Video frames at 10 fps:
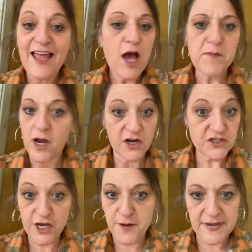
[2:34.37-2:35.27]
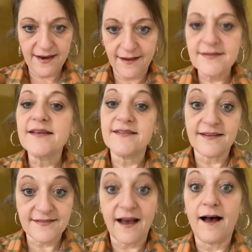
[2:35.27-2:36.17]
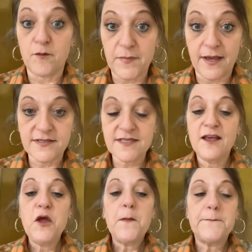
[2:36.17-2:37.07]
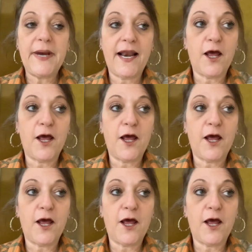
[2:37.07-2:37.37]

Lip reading: I'm not going to show you my desk because it's a hot mess, but